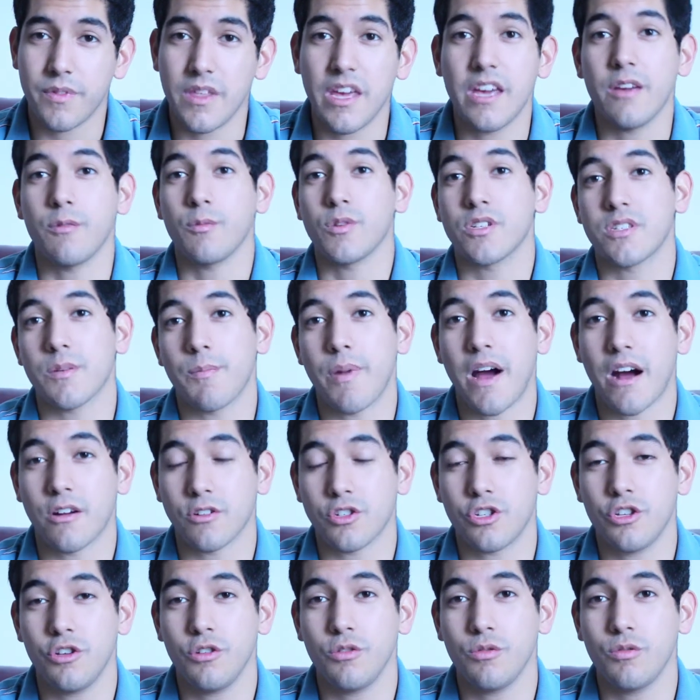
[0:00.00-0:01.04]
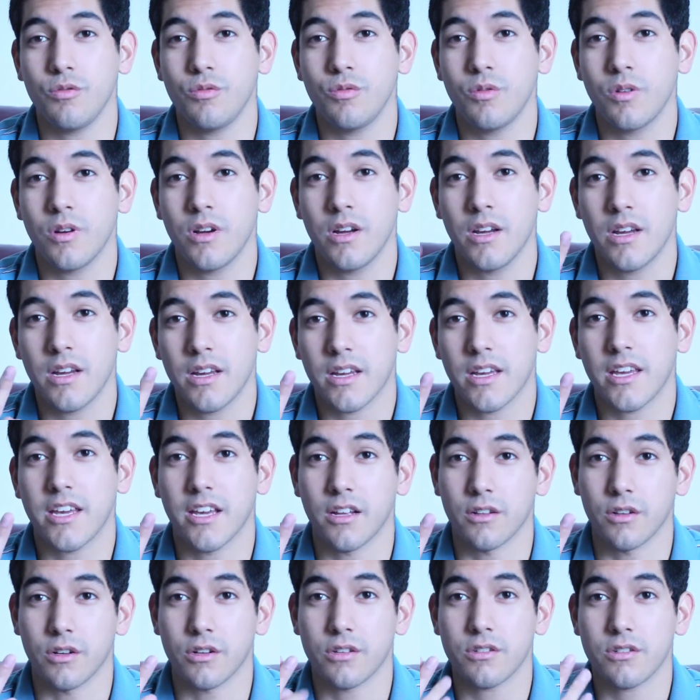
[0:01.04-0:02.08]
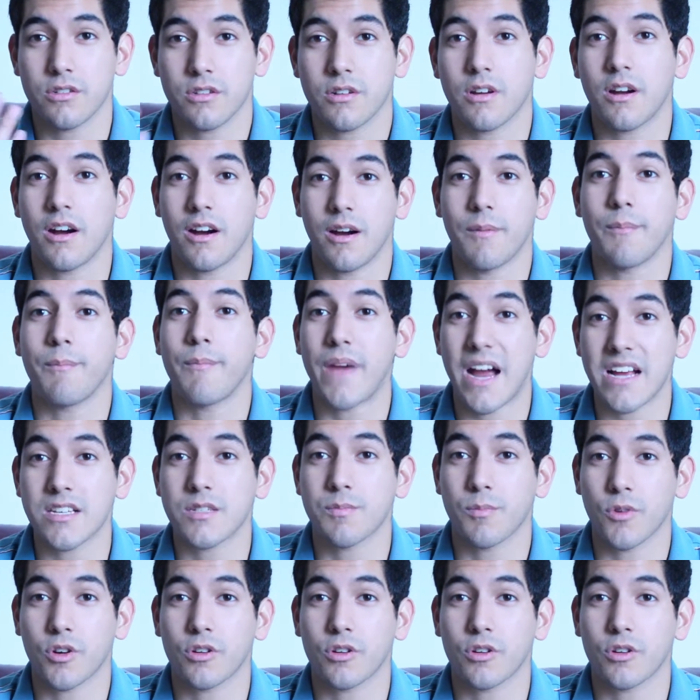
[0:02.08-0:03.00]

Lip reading: It was about two killers, mass